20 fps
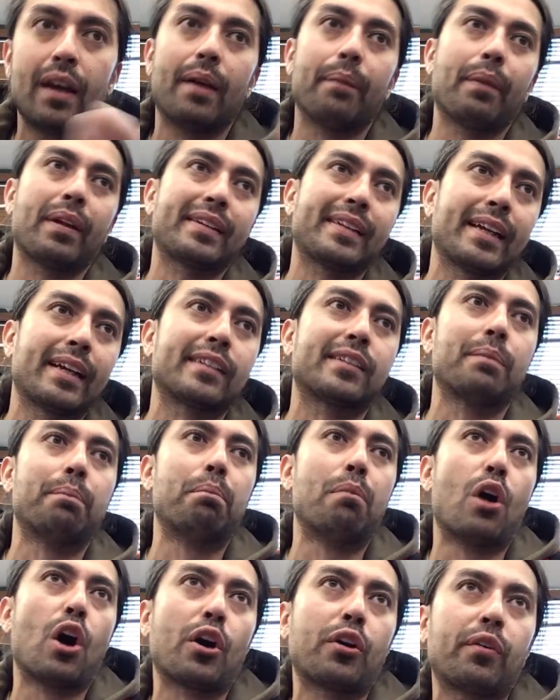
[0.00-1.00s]
I'm not saying it's a
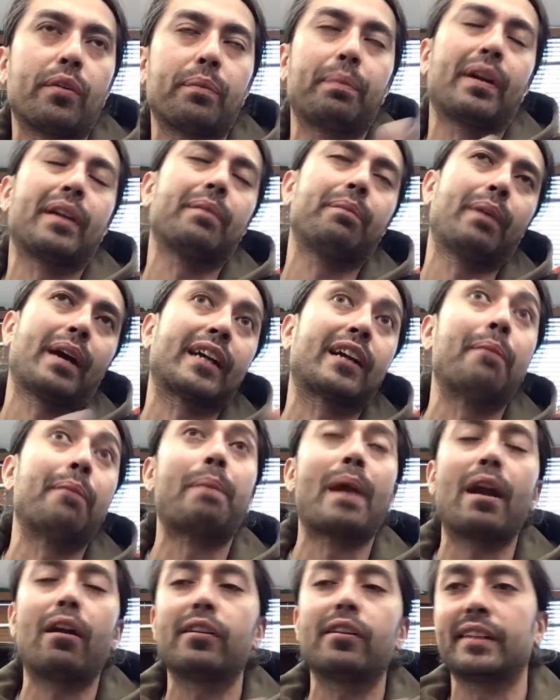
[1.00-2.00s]
moderate, by, by
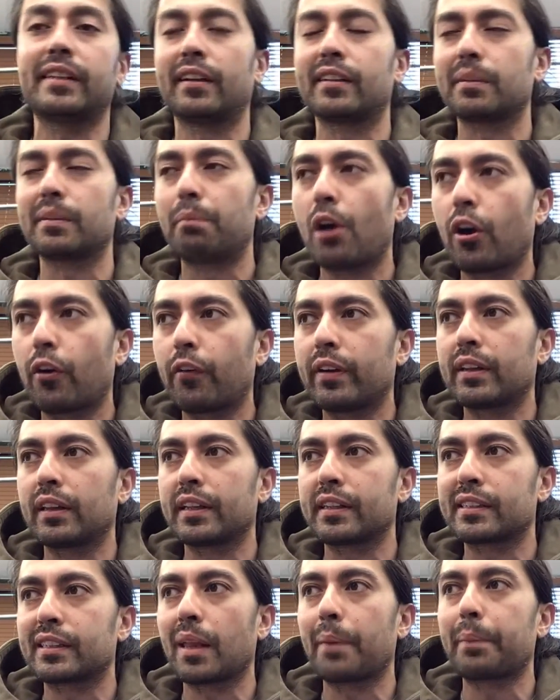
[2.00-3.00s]
comparison, it's a
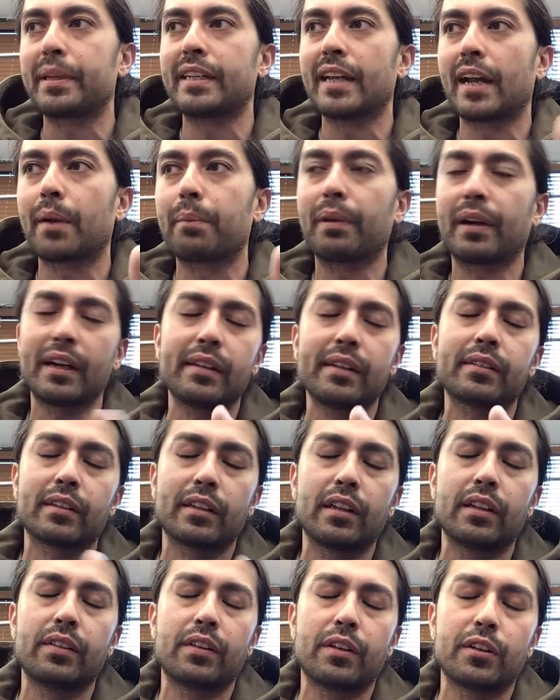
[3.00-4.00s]
moderately slubby denim, but it,
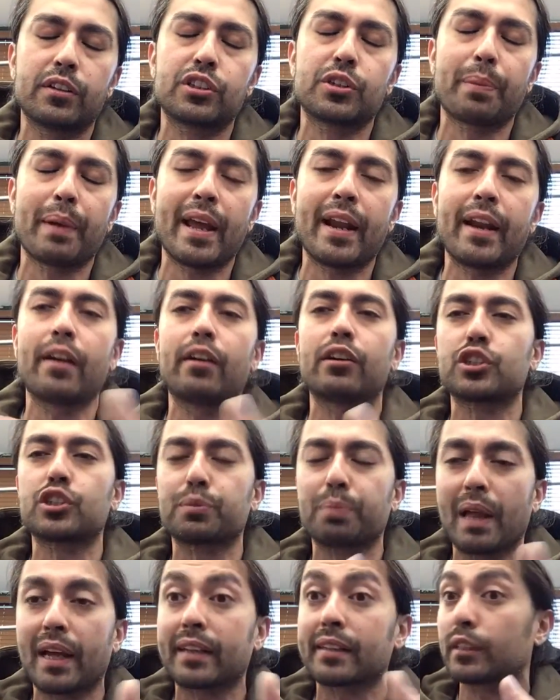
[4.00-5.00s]
the, the Japan Heritage
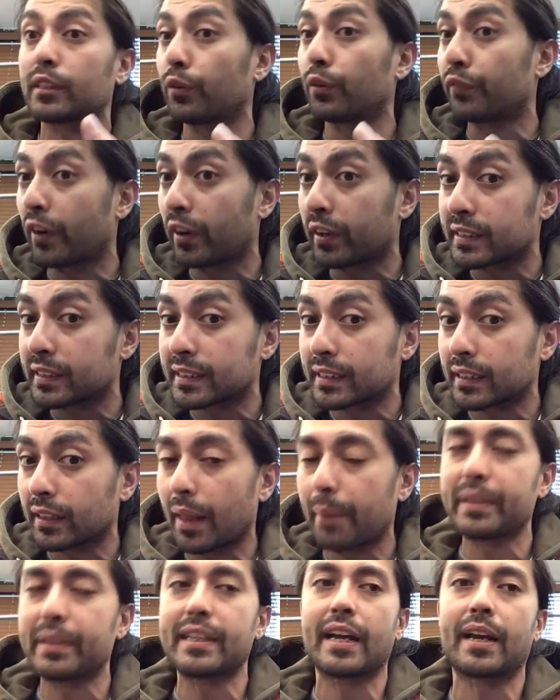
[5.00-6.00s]
Black is still a very
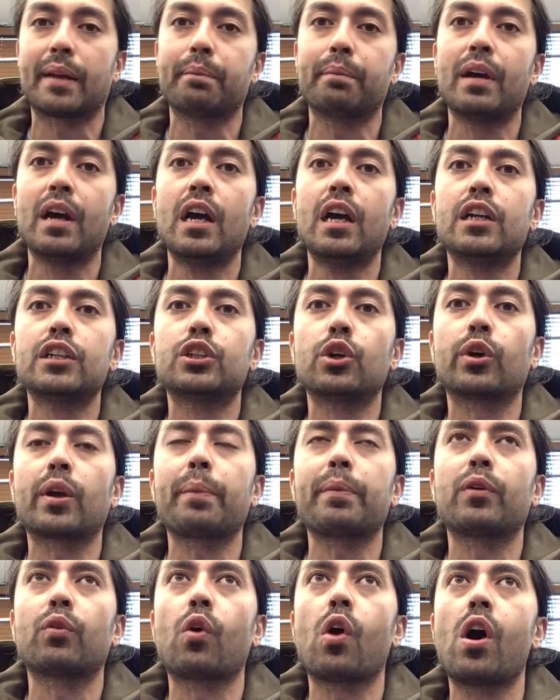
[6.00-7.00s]
slubby denim, don't
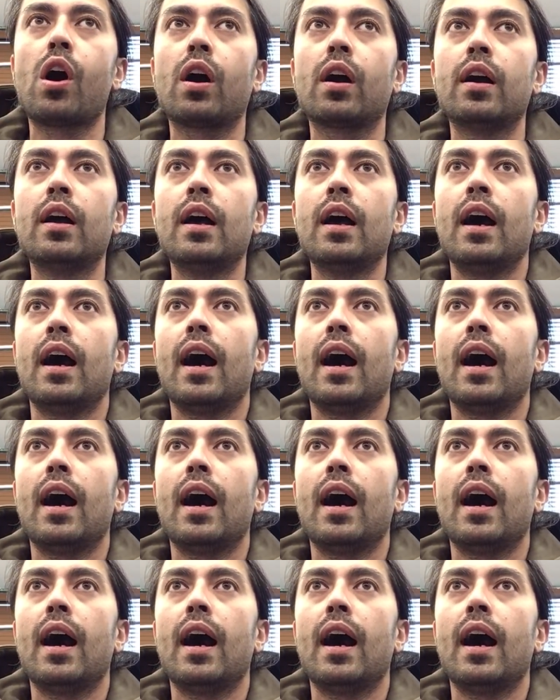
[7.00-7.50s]
get me wrong.